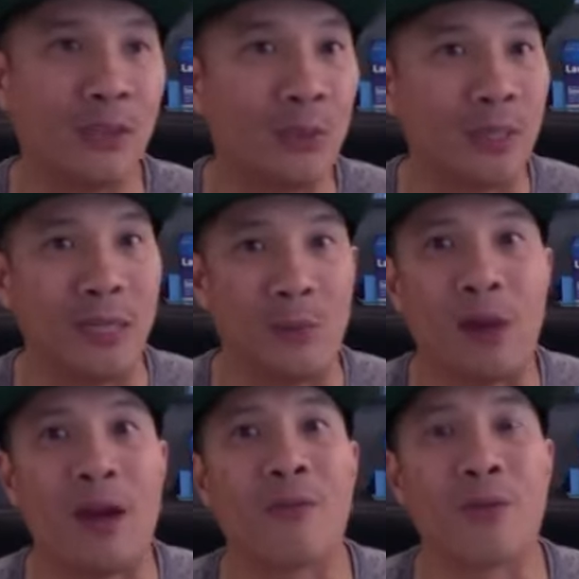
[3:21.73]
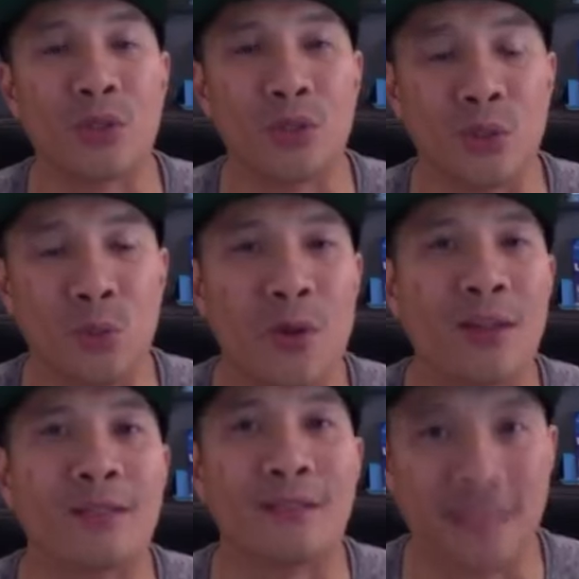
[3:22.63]
doing it wherever you
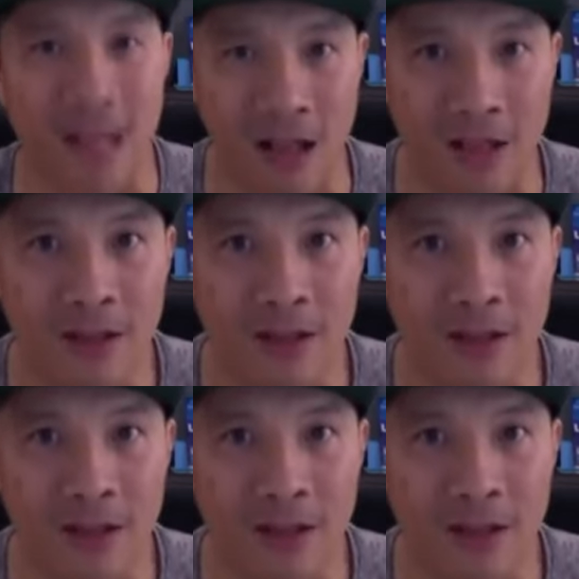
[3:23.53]
want to sell.